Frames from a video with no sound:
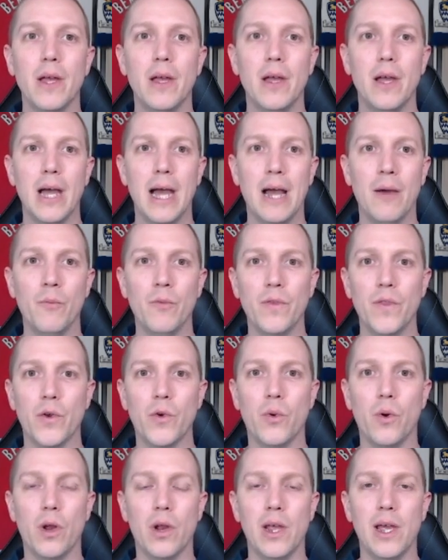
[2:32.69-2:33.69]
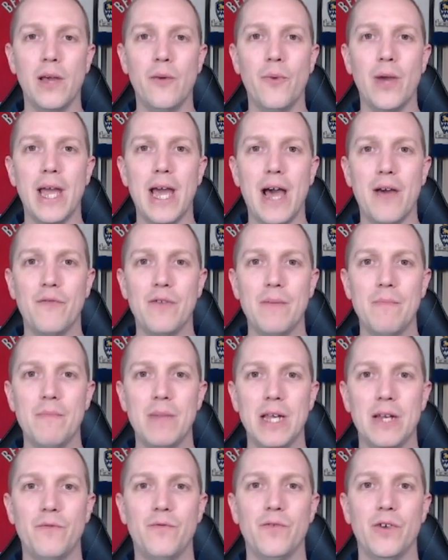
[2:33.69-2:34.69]
And with the quality we have in
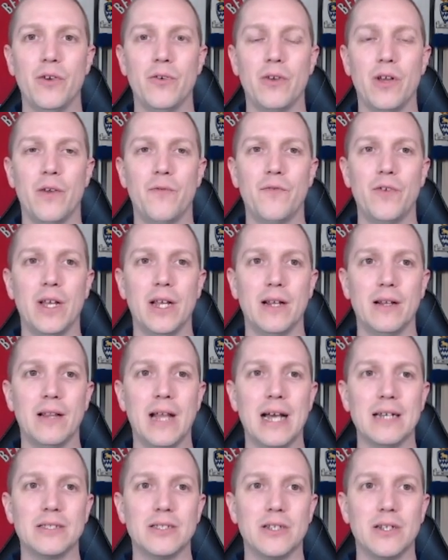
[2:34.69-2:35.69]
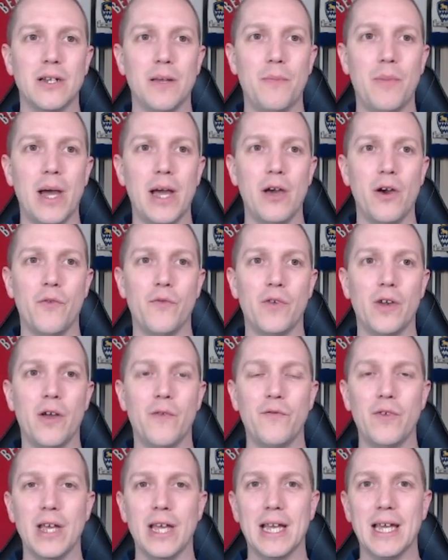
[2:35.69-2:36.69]
midfield, I think that's going to pay off. And
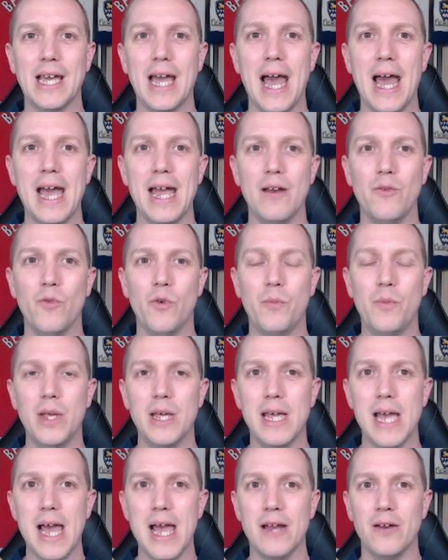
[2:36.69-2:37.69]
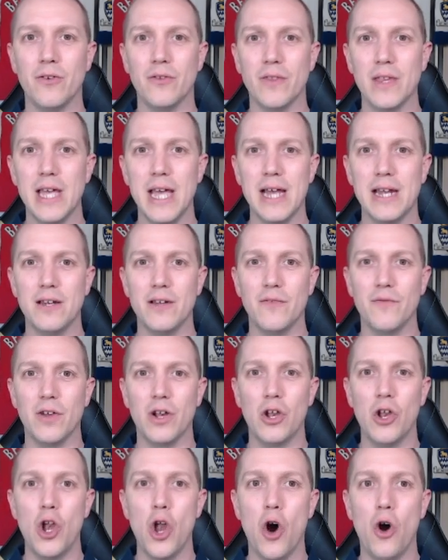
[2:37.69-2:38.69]
I think Kane will be getting on the end of a
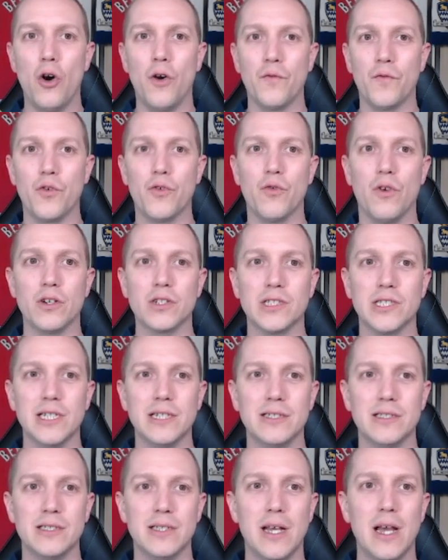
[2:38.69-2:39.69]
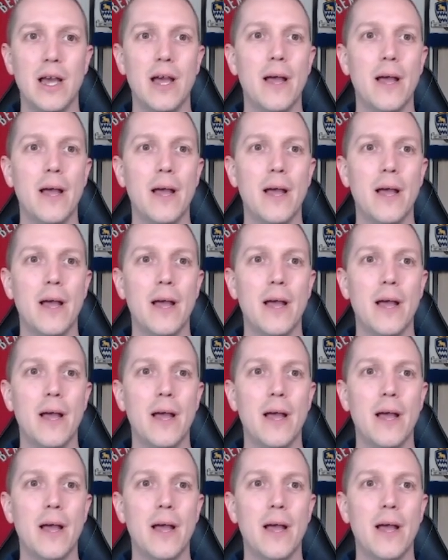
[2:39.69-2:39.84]
lot of crosses.